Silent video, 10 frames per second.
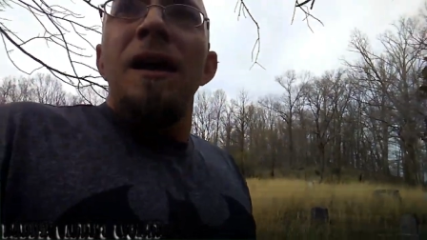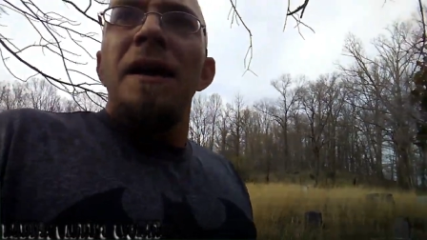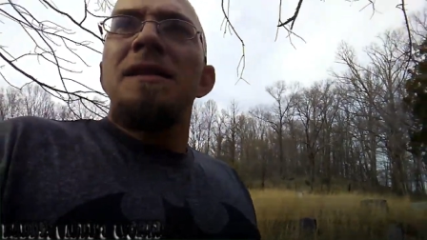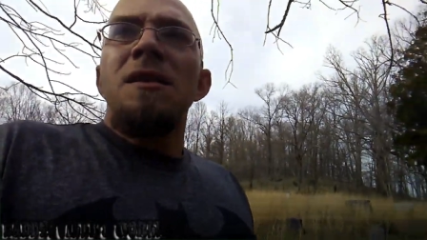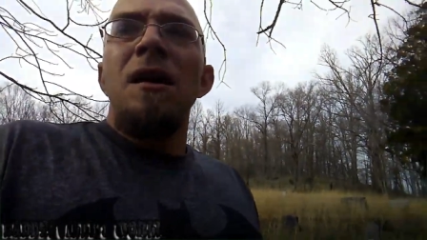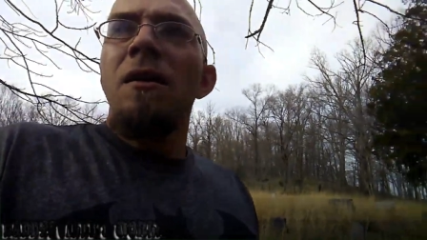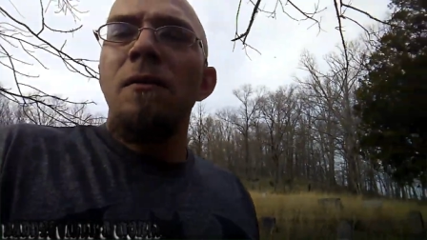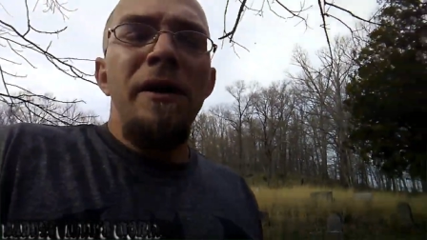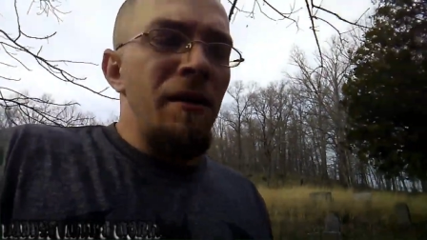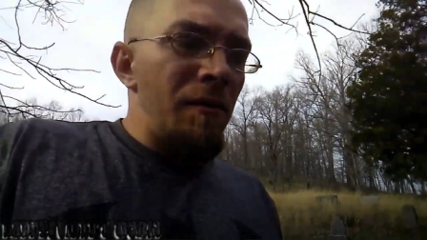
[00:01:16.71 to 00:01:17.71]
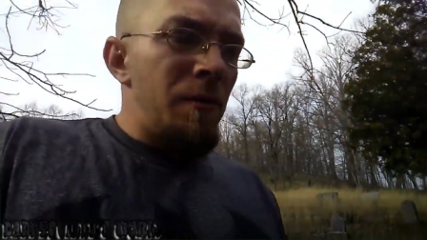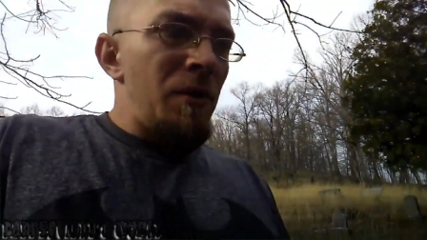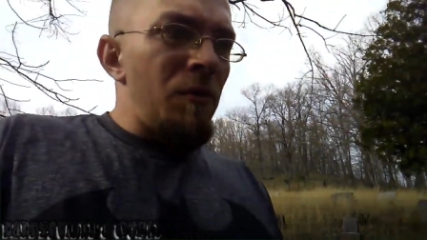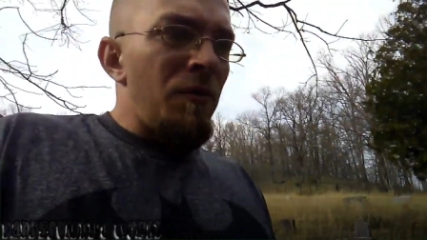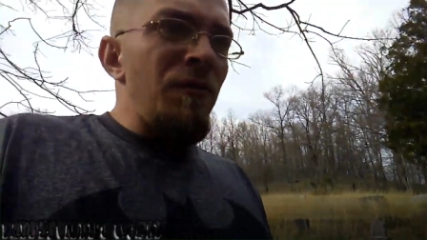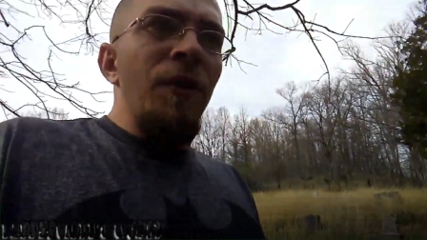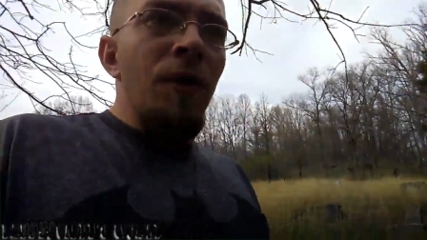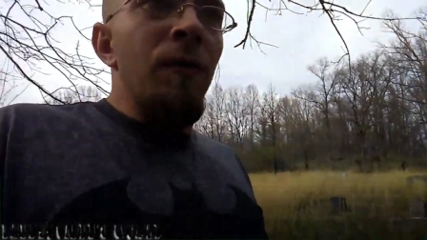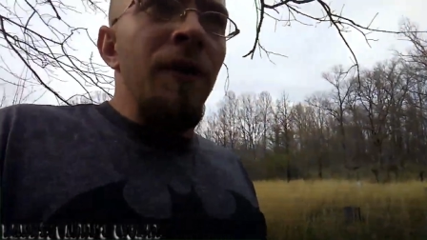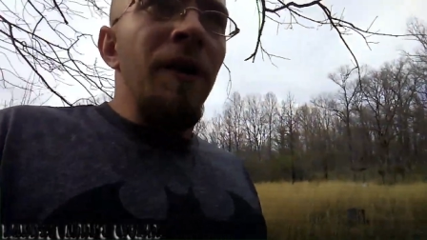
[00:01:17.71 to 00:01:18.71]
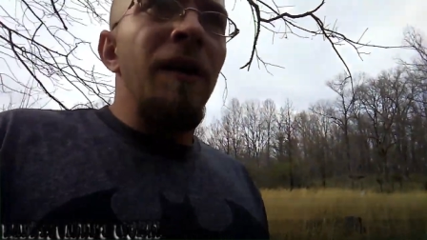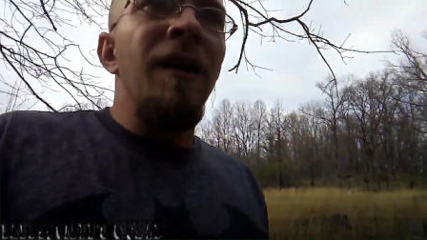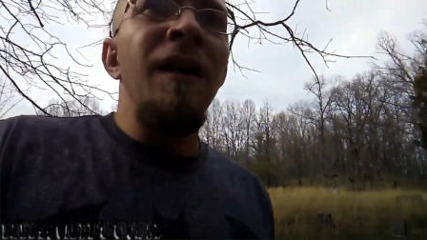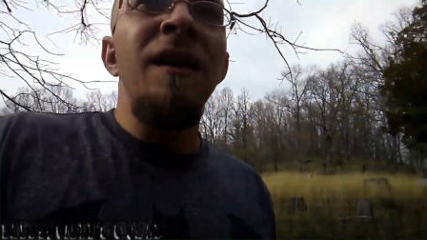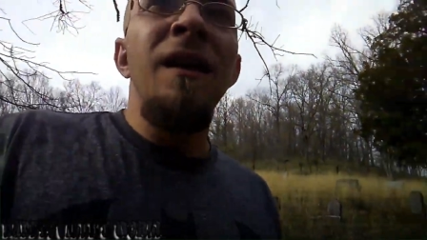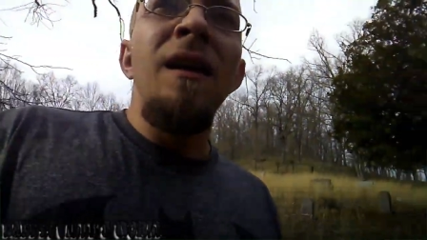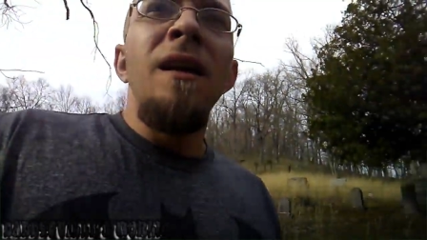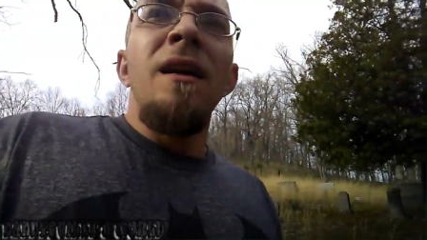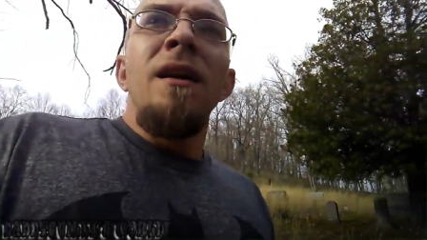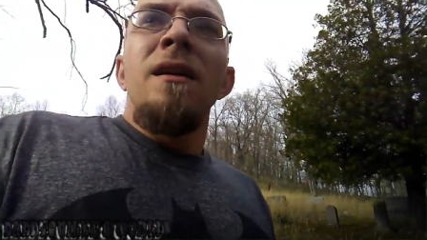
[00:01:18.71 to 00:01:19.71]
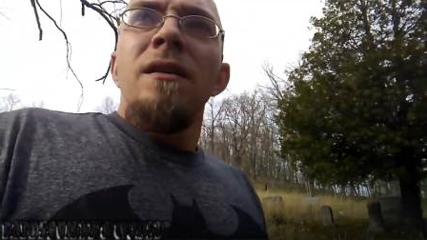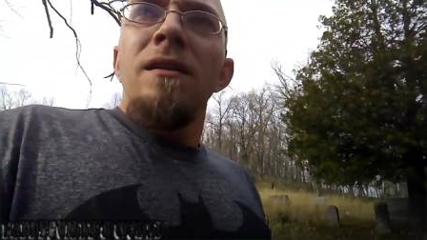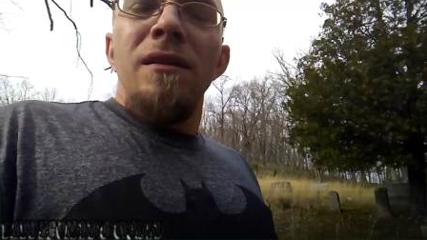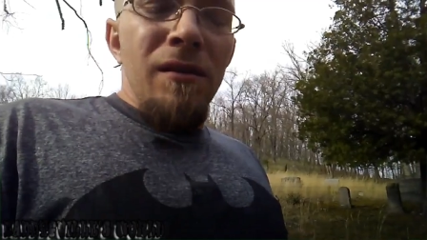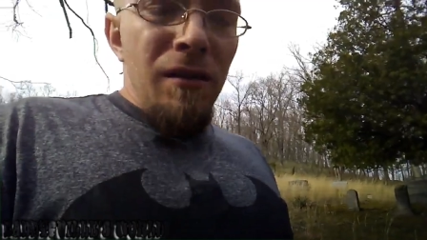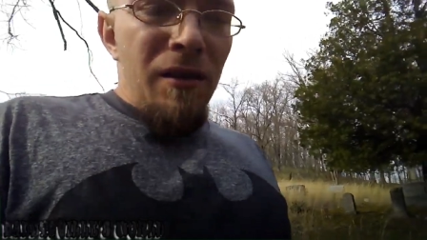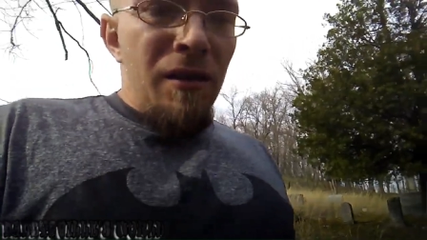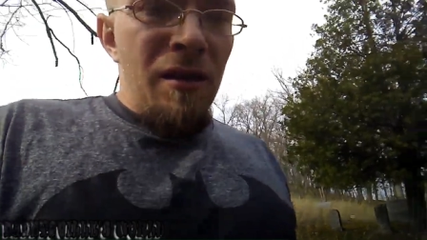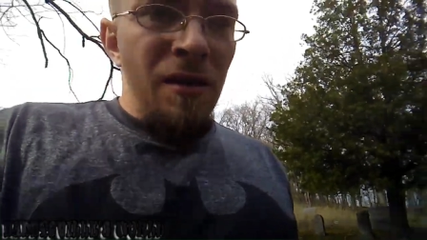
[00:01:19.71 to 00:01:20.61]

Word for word: It's way out in the middle of nowhere, literally.